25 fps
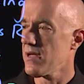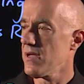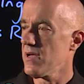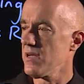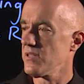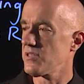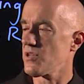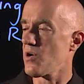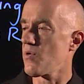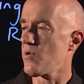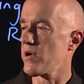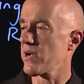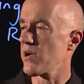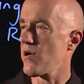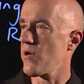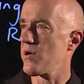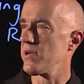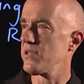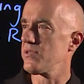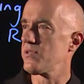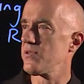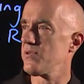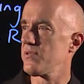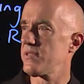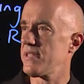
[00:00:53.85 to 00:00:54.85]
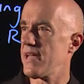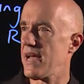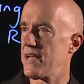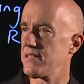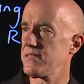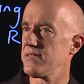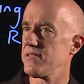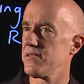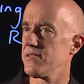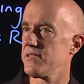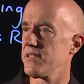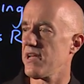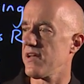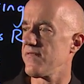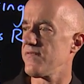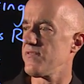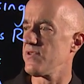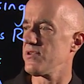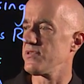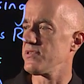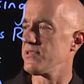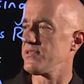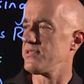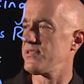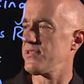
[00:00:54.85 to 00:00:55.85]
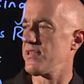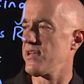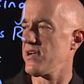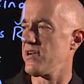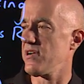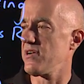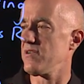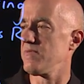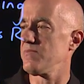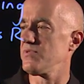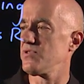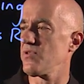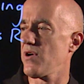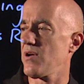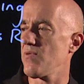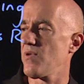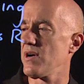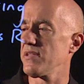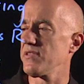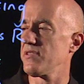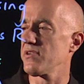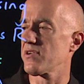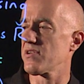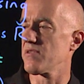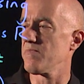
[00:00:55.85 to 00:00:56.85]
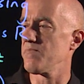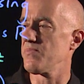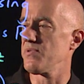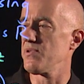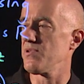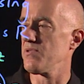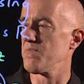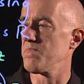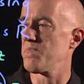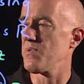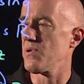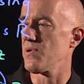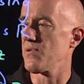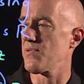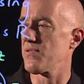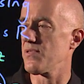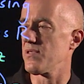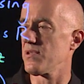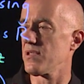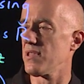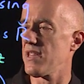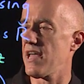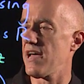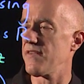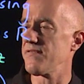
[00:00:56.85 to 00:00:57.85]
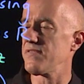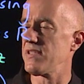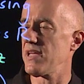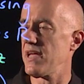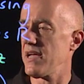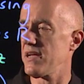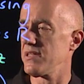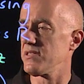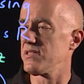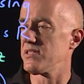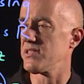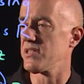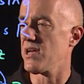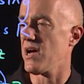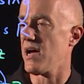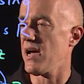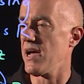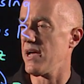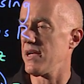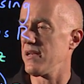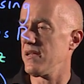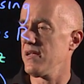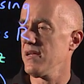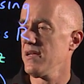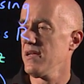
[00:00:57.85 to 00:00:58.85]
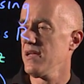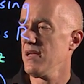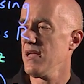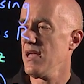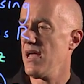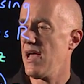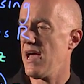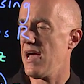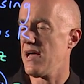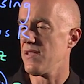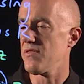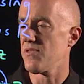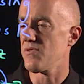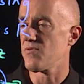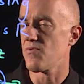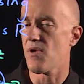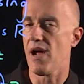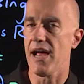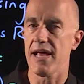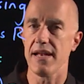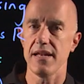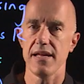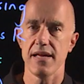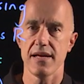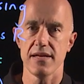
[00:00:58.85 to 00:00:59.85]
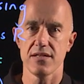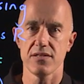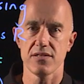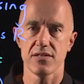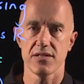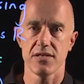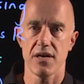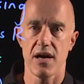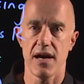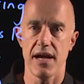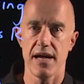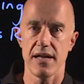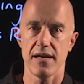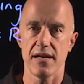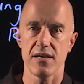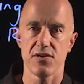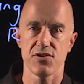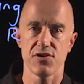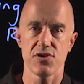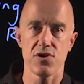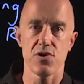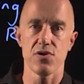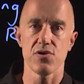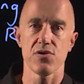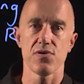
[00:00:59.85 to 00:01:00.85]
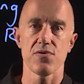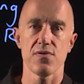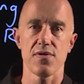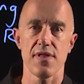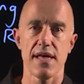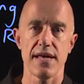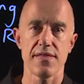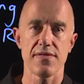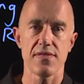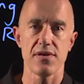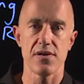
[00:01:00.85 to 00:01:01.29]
So we're going to test the divergence theorem, so I want to compute both the left-hand side and the right-hand side and show you that